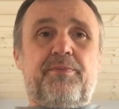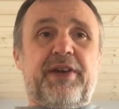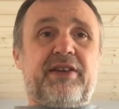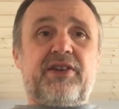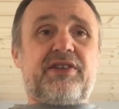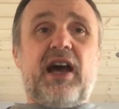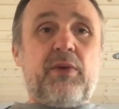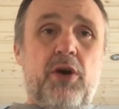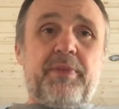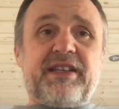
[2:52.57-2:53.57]
because I
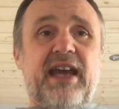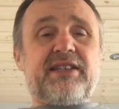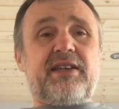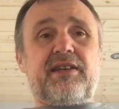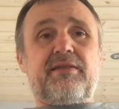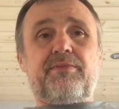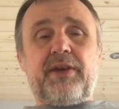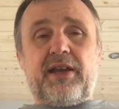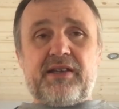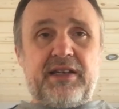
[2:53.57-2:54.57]
won't be tested
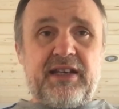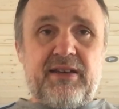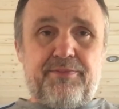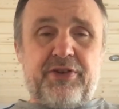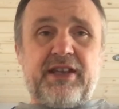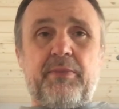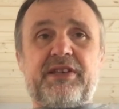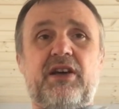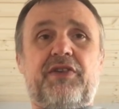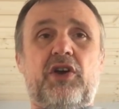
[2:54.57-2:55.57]
because I didn't present
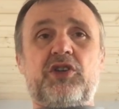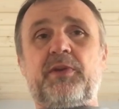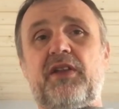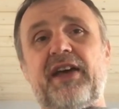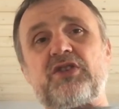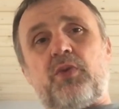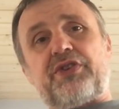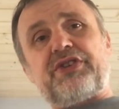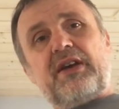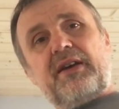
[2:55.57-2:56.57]
myself in hospital. And that's
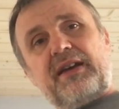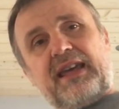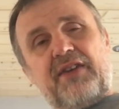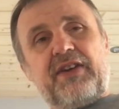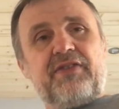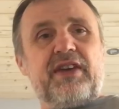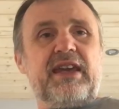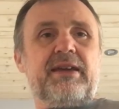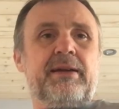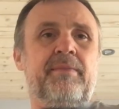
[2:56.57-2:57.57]
what's giving
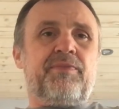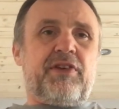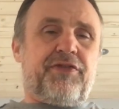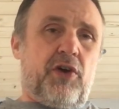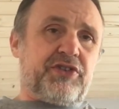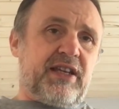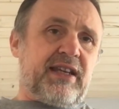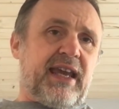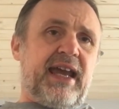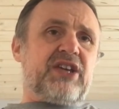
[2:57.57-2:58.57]
the, the false
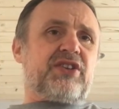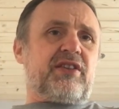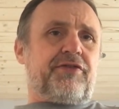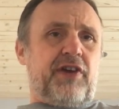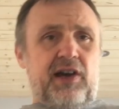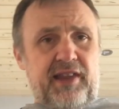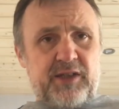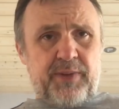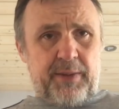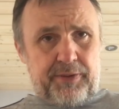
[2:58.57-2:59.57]
indication that far less
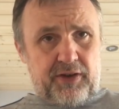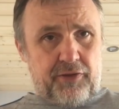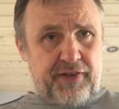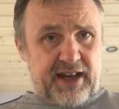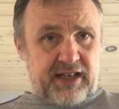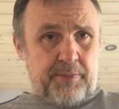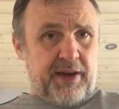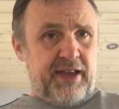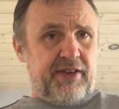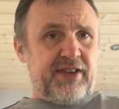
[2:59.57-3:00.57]
people are affected
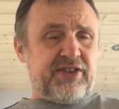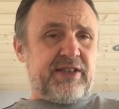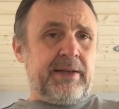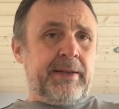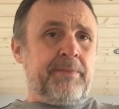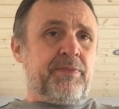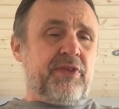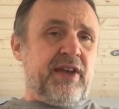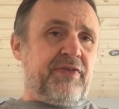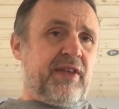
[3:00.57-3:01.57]
by this
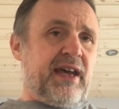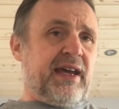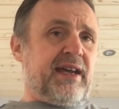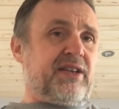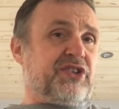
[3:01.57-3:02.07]
than there